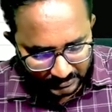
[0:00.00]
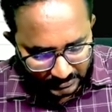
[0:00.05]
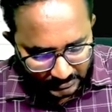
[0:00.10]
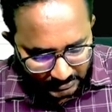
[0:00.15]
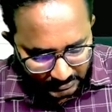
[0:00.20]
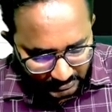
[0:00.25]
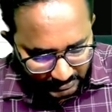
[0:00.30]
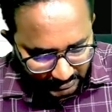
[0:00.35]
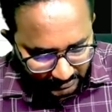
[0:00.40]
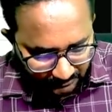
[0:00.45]

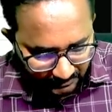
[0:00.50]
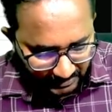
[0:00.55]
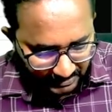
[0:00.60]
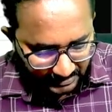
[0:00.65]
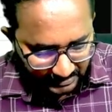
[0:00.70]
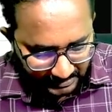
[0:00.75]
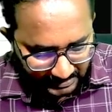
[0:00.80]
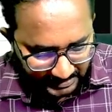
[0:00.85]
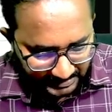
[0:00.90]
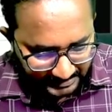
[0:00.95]
Third one
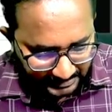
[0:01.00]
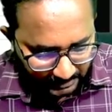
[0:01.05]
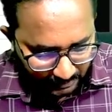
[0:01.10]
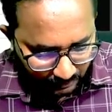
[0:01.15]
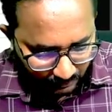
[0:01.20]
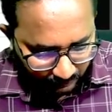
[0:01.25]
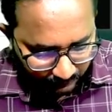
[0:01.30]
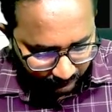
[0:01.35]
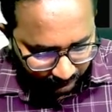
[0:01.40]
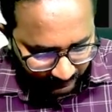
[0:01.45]
related
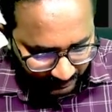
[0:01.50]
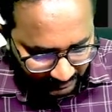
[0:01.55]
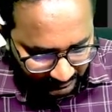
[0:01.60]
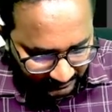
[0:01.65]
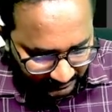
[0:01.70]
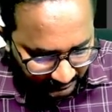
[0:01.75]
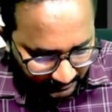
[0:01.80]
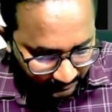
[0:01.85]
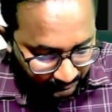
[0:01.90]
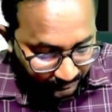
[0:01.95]
to
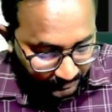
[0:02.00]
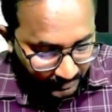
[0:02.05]
fees.